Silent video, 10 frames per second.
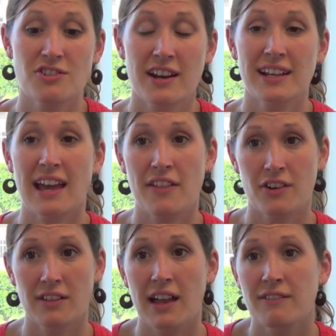trying to
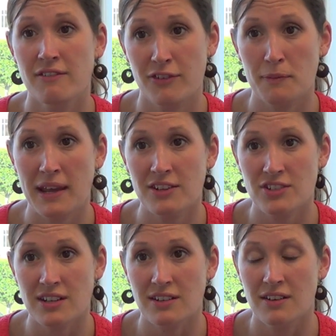gather a lot of
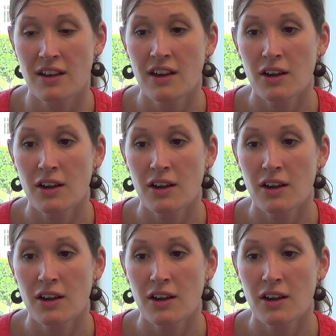information,